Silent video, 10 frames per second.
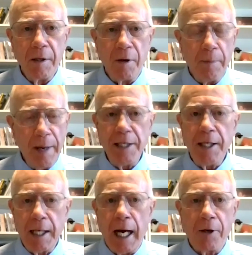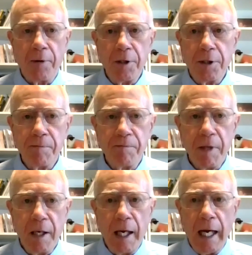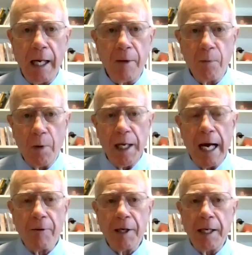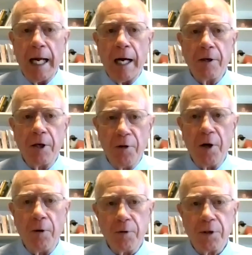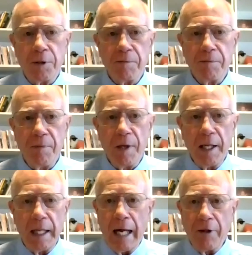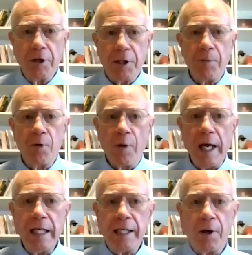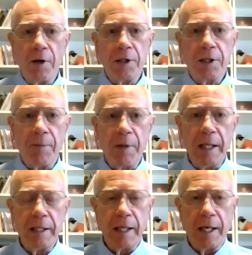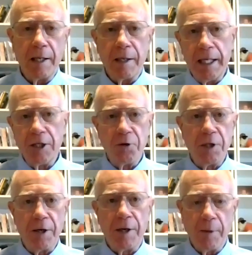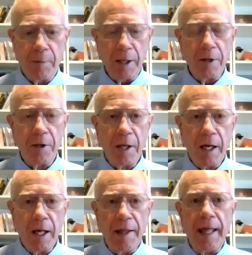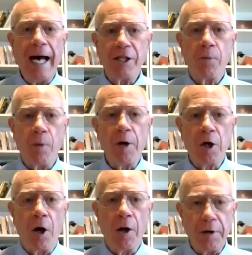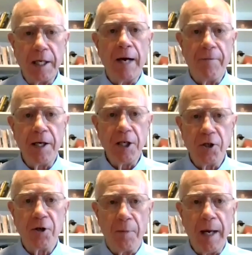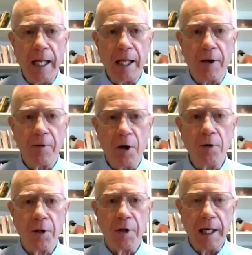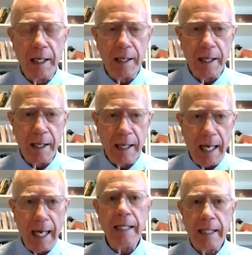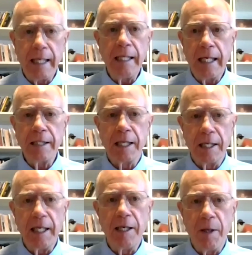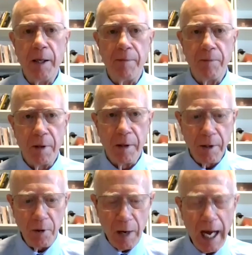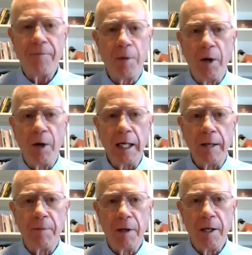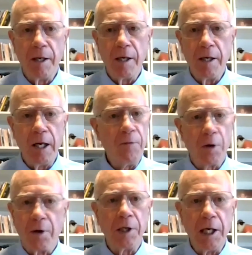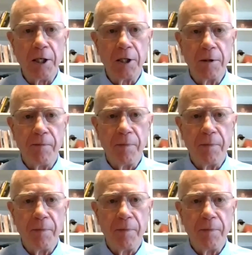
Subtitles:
They're basic doctrines, and we narrowed it down to those. Now, there's some grace on some of these issues here and there, but that's what we call our definition domain there. Those are the 18 things that you have to believe if you're going to teach.